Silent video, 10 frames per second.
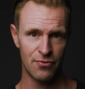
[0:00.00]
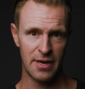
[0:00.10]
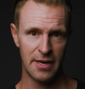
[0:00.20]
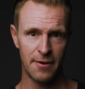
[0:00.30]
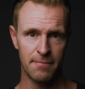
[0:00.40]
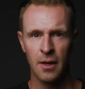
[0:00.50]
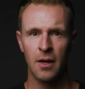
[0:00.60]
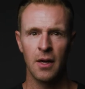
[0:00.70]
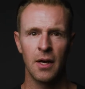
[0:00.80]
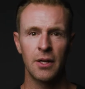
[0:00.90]
right now.
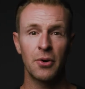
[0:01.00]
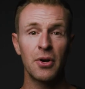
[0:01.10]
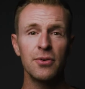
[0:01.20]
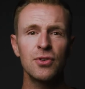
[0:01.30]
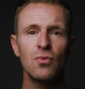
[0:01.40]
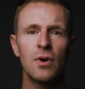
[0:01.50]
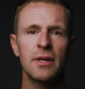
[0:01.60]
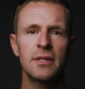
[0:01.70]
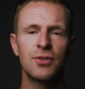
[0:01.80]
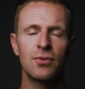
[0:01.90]
Now, I also
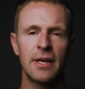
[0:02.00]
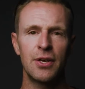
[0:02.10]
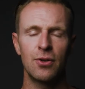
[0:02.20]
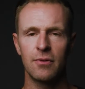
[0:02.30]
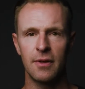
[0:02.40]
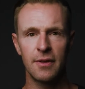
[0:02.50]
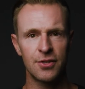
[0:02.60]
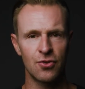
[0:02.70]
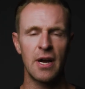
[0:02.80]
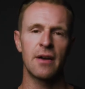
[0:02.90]
wanted to let you know that this
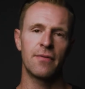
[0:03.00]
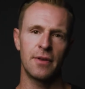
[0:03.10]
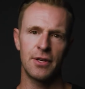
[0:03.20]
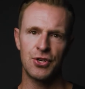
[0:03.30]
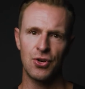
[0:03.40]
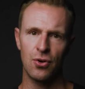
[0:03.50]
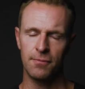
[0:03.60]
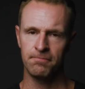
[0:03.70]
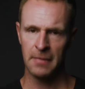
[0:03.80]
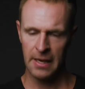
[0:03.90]
graph that I
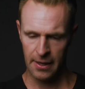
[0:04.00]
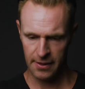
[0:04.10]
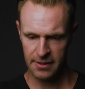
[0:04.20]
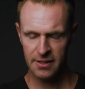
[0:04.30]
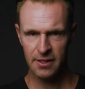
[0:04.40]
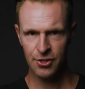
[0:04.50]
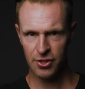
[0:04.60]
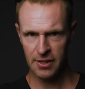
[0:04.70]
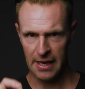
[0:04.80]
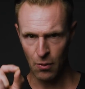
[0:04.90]
showed, this isn't
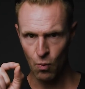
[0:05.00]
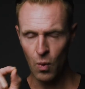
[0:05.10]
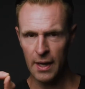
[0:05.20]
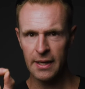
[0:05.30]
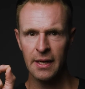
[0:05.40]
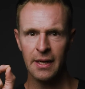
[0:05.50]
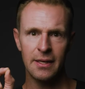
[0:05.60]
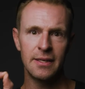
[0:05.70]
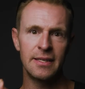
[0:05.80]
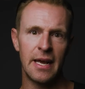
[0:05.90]
just one
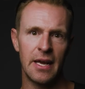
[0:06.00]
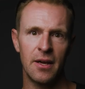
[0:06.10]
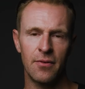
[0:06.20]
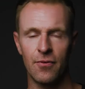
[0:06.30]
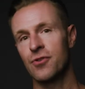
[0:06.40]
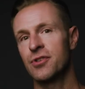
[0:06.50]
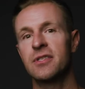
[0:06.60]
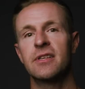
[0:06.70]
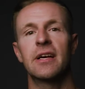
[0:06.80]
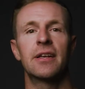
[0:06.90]
day
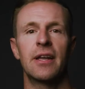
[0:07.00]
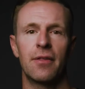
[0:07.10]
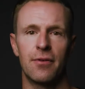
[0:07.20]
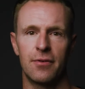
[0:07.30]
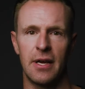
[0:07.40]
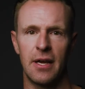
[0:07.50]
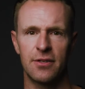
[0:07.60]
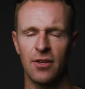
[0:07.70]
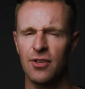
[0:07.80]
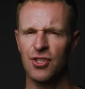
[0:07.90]
versus another day. It's
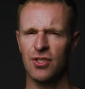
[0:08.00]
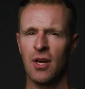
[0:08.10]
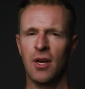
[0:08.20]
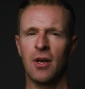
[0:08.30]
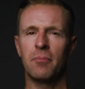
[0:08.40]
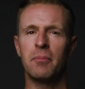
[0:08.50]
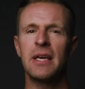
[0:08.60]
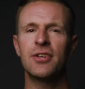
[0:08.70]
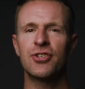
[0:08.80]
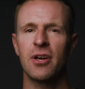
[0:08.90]
not just
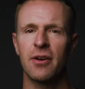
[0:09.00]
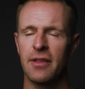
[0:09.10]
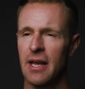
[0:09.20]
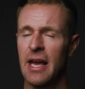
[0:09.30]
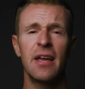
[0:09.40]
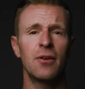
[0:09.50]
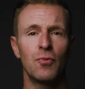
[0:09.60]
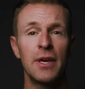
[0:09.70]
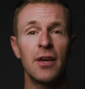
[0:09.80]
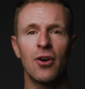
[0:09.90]
me sharing that, hey,
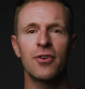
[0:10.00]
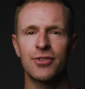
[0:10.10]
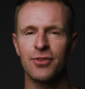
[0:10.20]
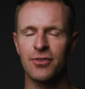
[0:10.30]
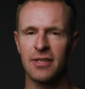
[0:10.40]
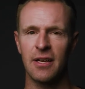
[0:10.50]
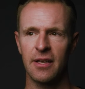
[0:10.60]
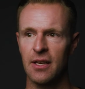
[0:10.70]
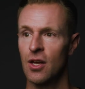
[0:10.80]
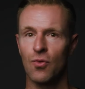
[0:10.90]
we are still
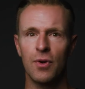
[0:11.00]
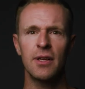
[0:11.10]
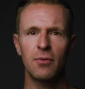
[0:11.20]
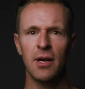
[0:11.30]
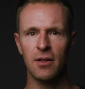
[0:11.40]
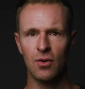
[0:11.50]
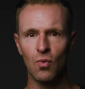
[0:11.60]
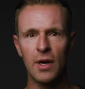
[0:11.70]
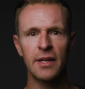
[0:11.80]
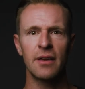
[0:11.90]
selling really well on
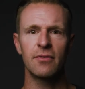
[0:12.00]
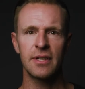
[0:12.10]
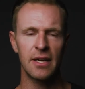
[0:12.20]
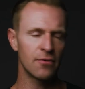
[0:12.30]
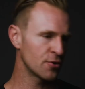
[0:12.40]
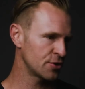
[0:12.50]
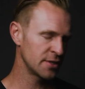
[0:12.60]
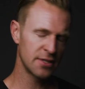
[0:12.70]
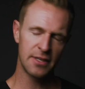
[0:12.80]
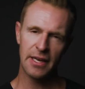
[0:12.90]
one given day
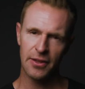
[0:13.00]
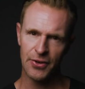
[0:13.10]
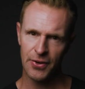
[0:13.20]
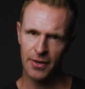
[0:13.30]
versus another.